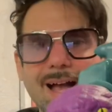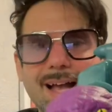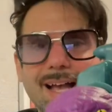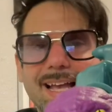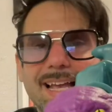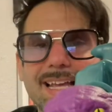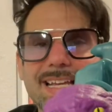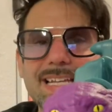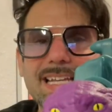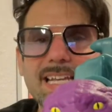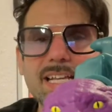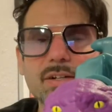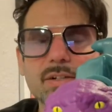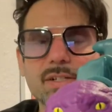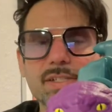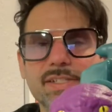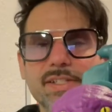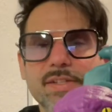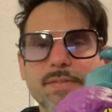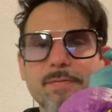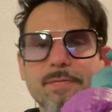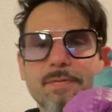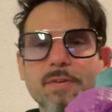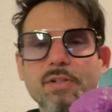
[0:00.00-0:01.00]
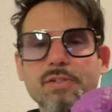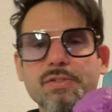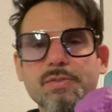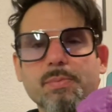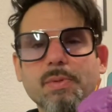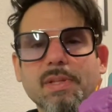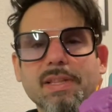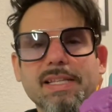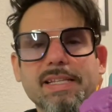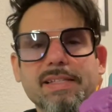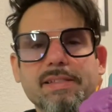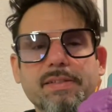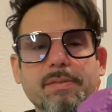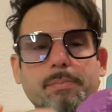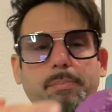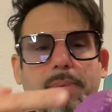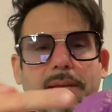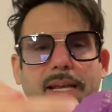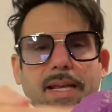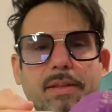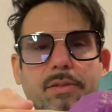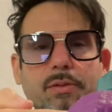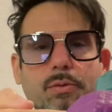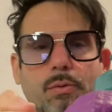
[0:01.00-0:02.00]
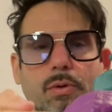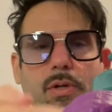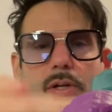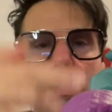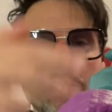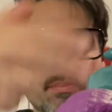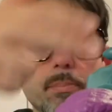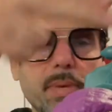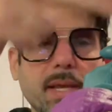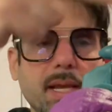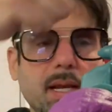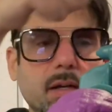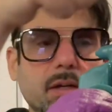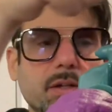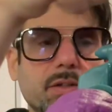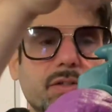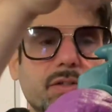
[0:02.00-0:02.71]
And here is the first release of Panthor compared